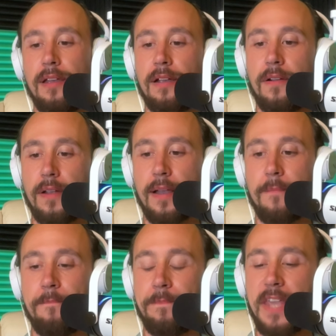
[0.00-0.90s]

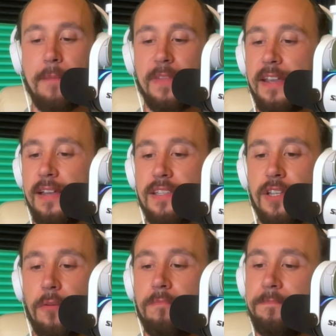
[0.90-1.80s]
yeah.
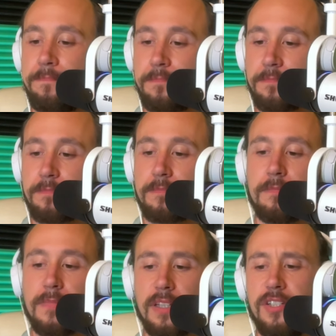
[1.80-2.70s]
So
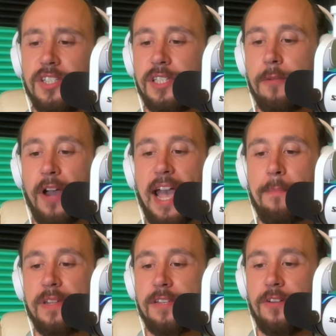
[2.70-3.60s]
just see what
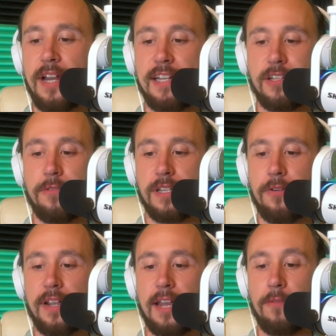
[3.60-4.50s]
happens if you're not sure what's
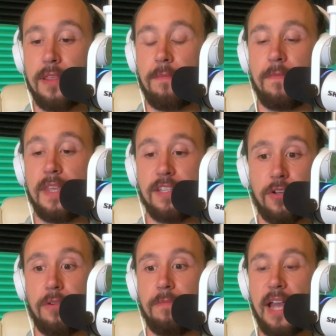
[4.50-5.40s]
going on with
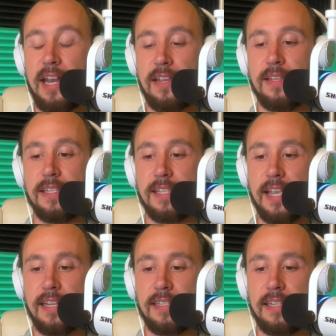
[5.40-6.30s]
this or any of these
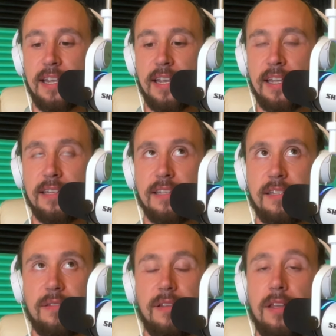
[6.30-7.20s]
things, and
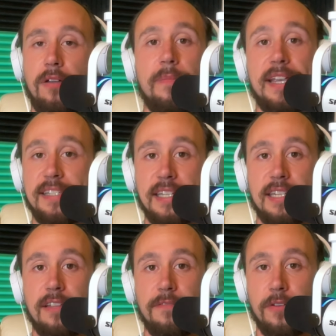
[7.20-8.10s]
it'll make
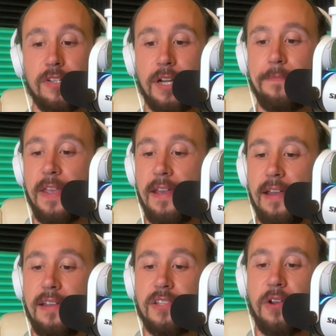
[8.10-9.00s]
sense in the future.
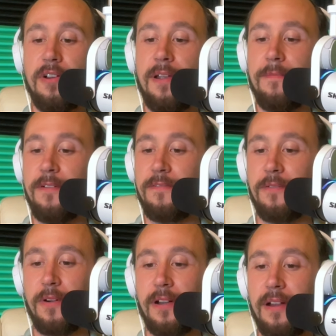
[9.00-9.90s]
So number
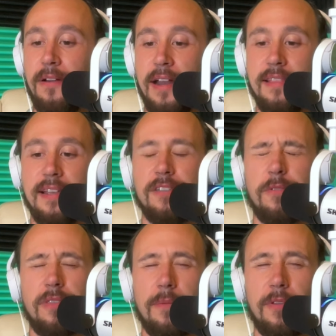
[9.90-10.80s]
4, or anything else
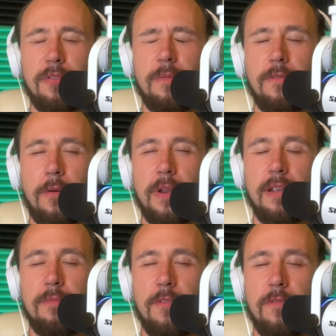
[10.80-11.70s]
with number 3 before
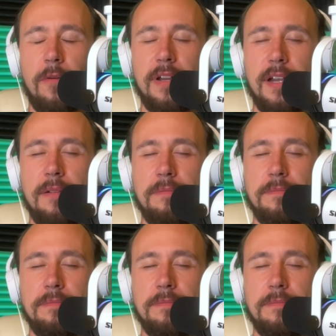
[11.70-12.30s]
we move forward here?